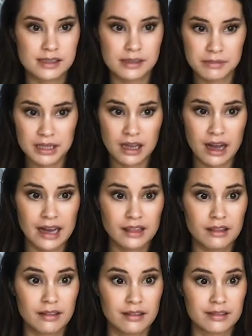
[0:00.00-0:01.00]
is something I
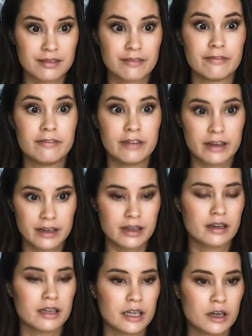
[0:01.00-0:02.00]
learned very
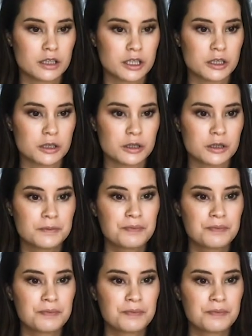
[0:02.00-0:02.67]
early on to do.